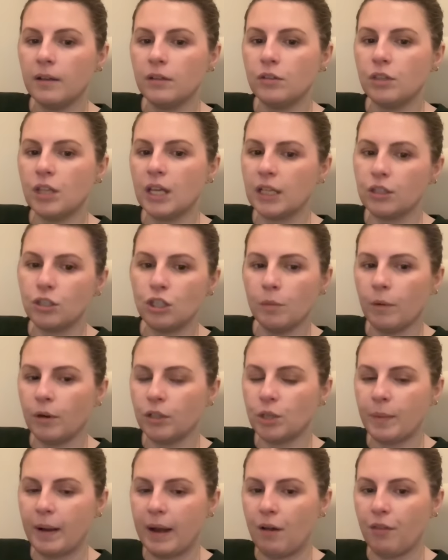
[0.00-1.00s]
think too much
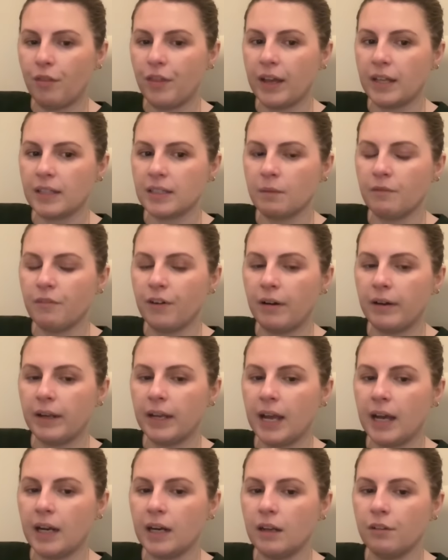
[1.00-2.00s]
about things. I'm very
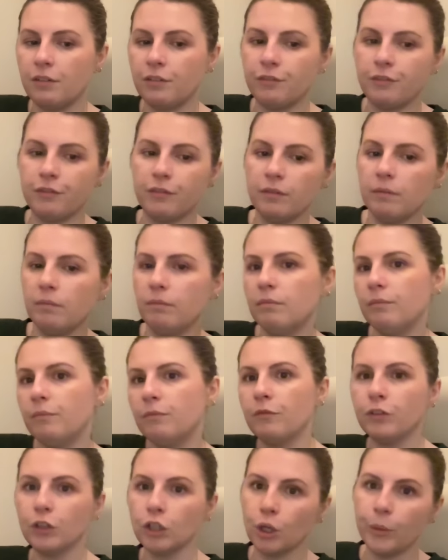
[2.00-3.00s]
kind of
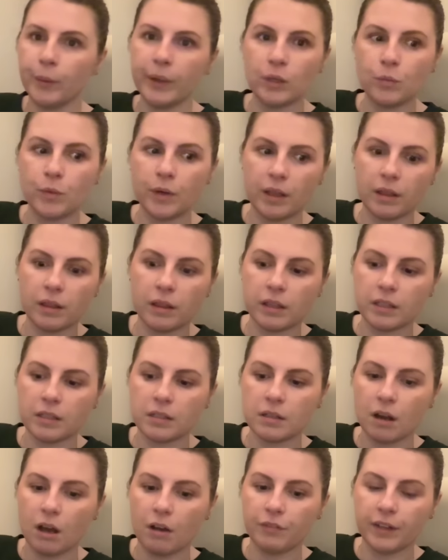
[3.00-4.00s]
fluid with
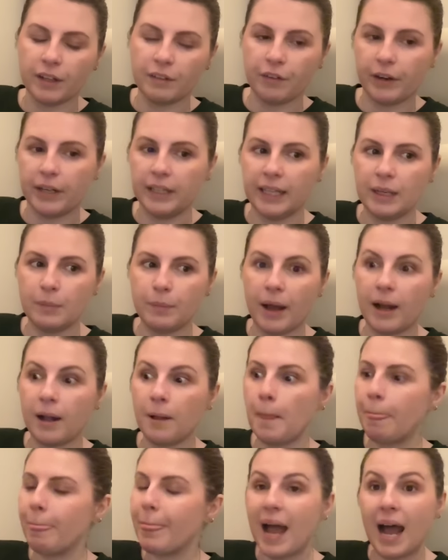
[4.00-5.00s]
stuff, like very laid back.
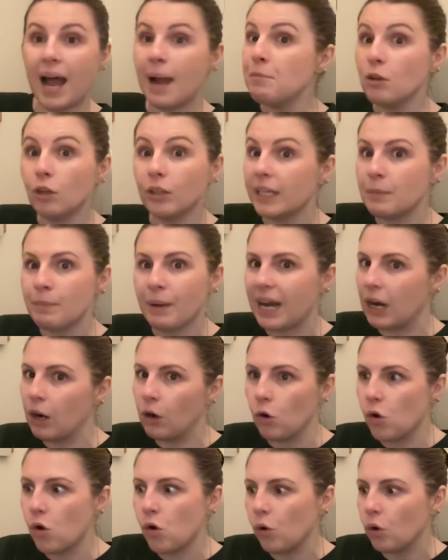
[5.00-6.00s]
I'm not laid back at
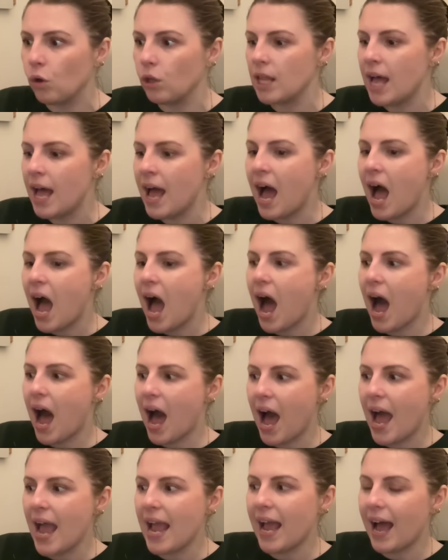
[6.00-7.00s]
all.
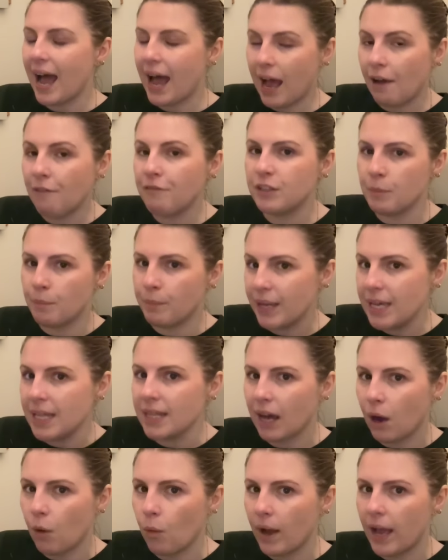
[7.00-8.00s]
I have to be
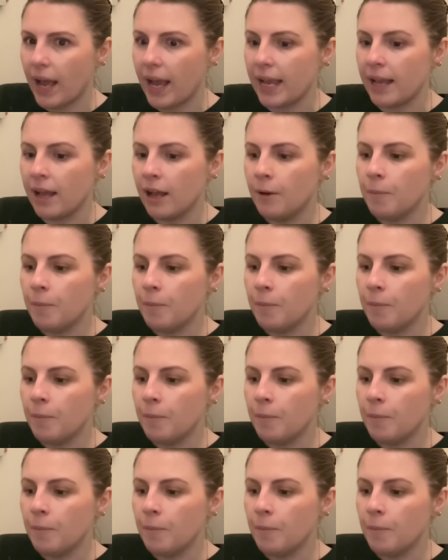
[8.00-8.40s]
that way